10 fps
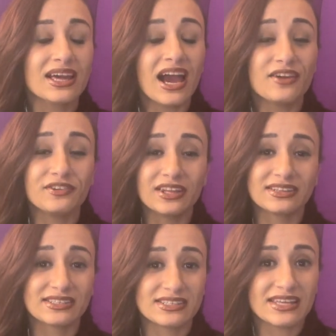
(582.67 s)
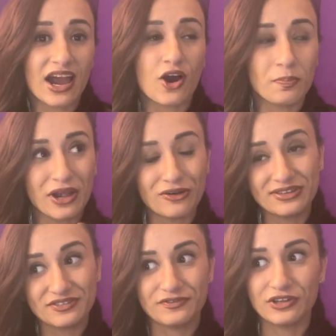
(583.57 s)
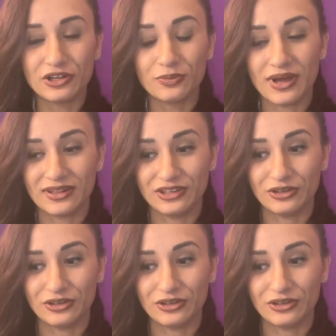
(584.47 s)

I feel like this is how parents feel when,